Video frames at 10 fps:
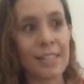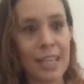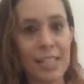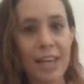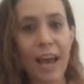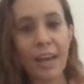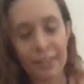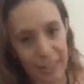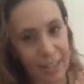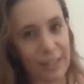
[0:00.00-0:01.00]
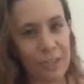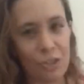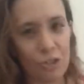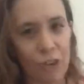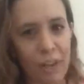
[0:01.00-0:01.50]
detail and in its
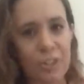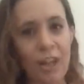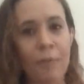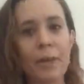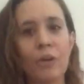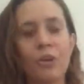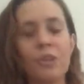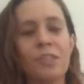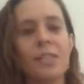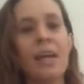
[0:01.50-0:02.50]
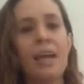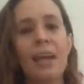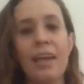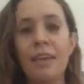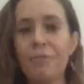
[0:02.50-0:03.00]
structure, because
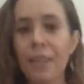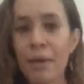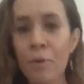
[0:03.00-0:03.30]
if that